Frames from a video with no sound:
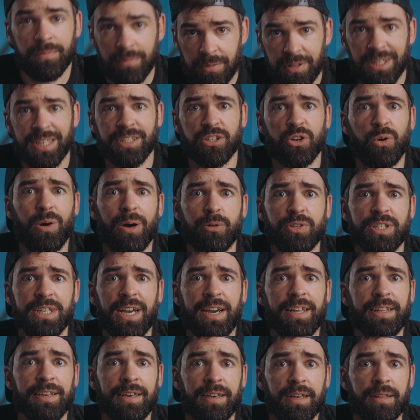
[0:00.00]
Let's go
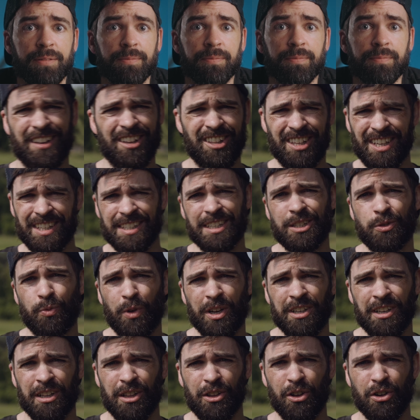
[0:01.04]
outside again this is
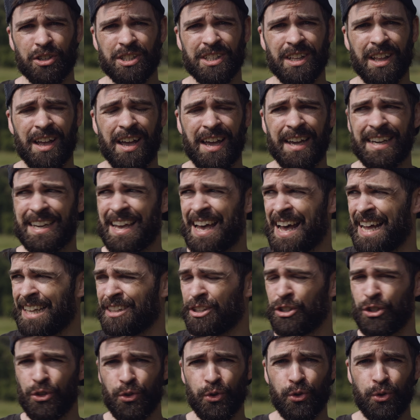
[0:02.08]
what it looks like at
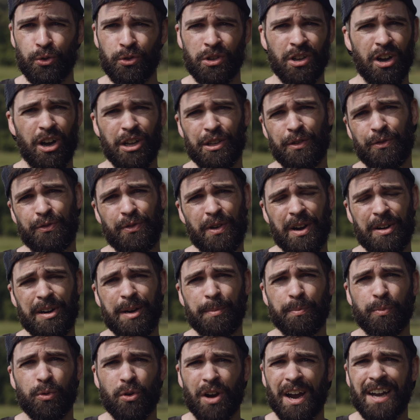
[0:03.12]
noon on a very
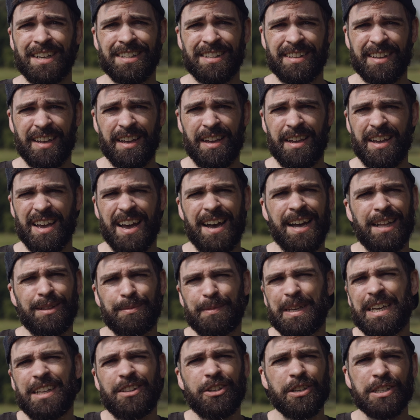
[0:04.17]
bright day and
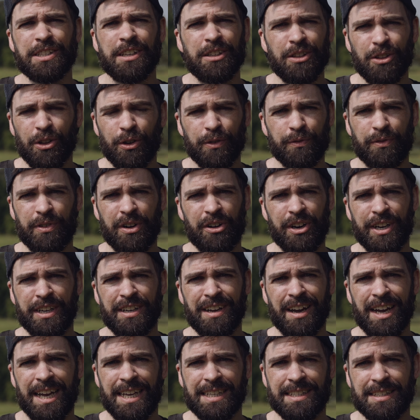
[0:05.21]
it doesn't look very
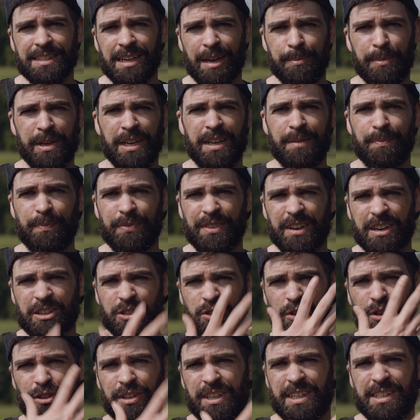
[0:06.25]
nice I mean there's
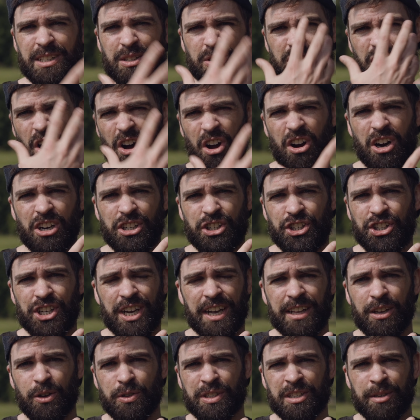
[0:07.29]
all these harsh
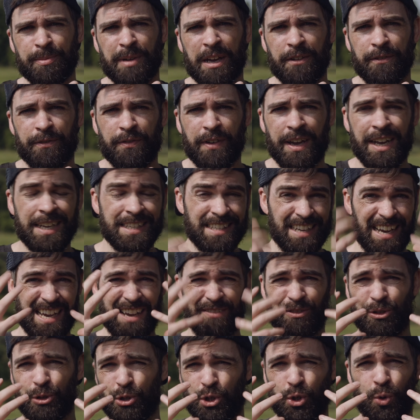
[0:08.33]
shadows in my face I
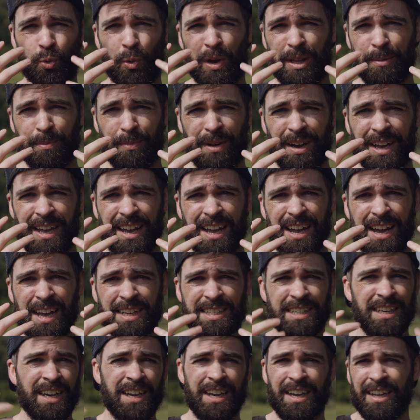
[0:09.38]
have to squint my
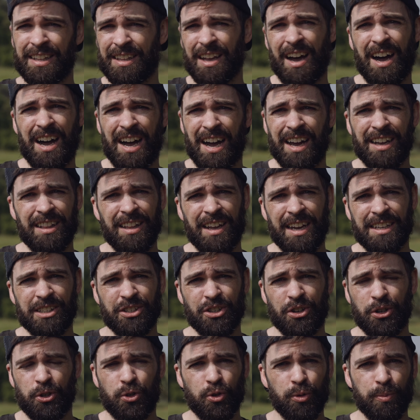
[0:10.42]
eyes the highlights
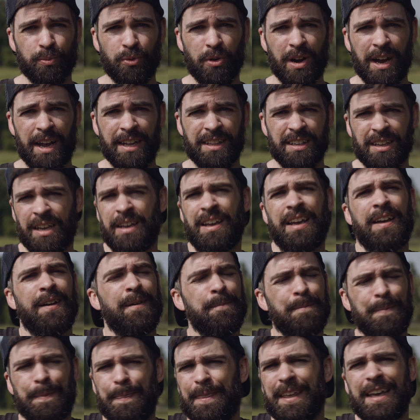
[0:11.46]
are too bright
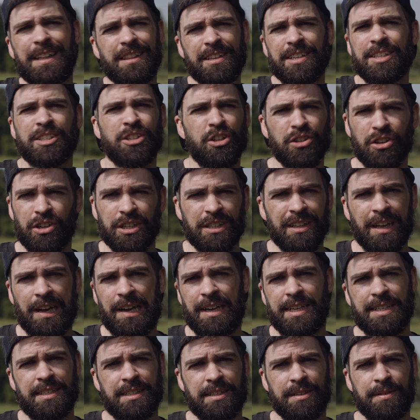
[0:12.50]
it doesn't look
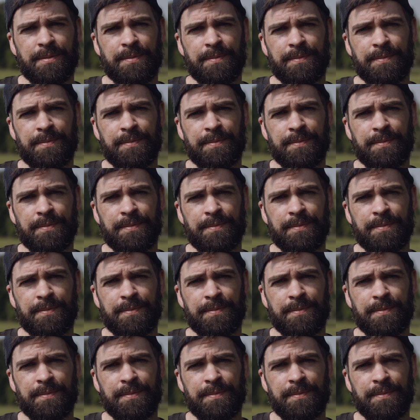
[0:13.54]
nice